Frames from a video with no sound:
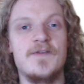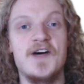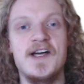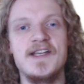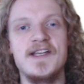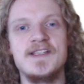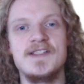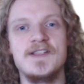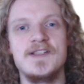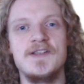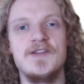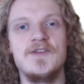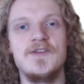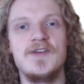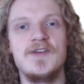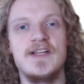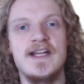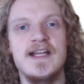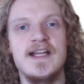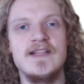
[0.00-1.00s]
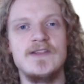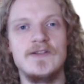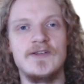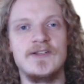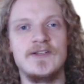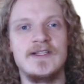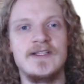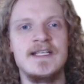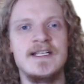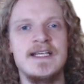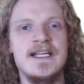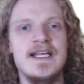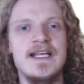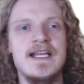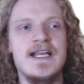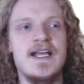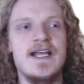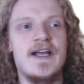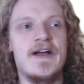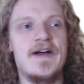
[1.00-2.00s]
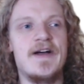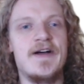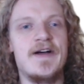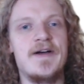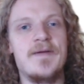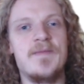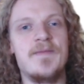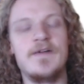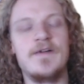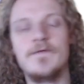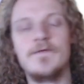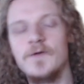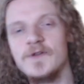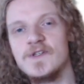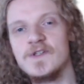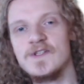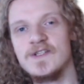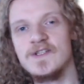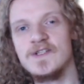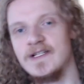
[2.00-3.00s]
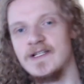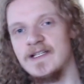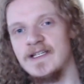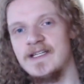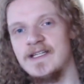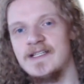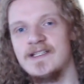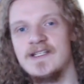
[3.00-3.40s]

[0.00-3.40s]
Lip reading: highs that you can end on. Unfortunately,